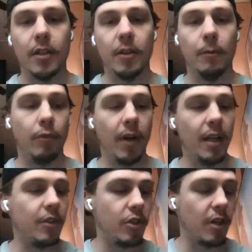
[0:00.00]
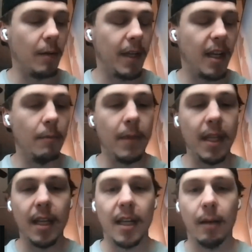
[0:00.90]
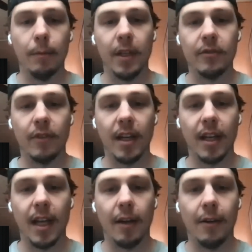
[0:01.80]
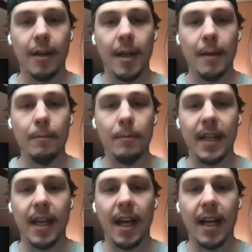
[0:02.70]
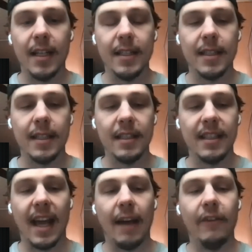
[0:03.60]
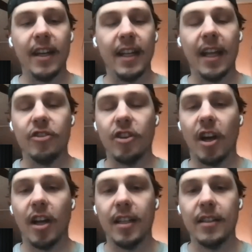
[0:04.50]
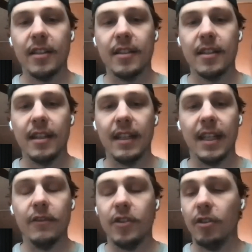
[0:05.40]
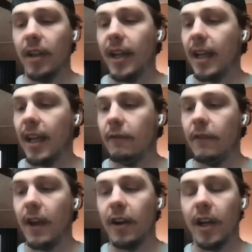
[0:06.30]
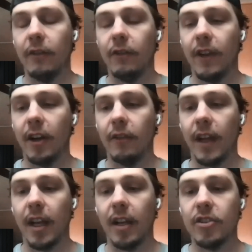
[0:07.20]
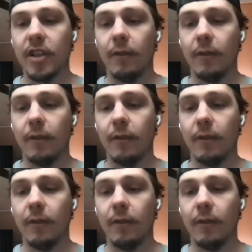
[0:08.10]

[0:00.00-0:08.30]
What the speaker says: So brands are trying to become media companies right now because to have an engaged audience gives you like a very unfair advantage.